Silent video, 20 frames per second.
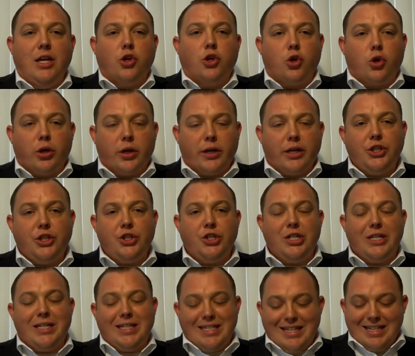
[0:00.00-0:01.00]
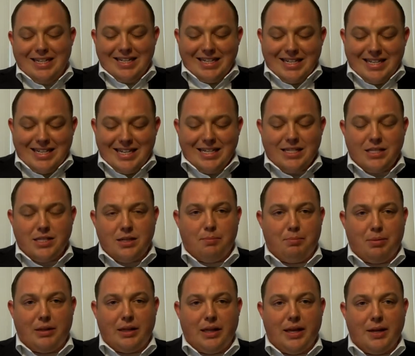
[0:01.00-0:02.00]
Christian
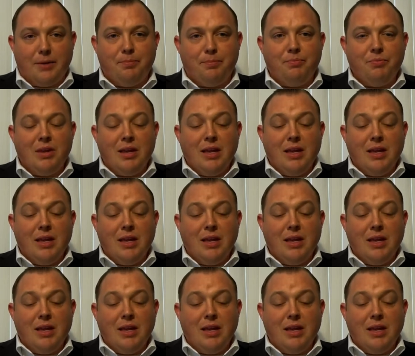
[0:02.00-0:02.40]
discipline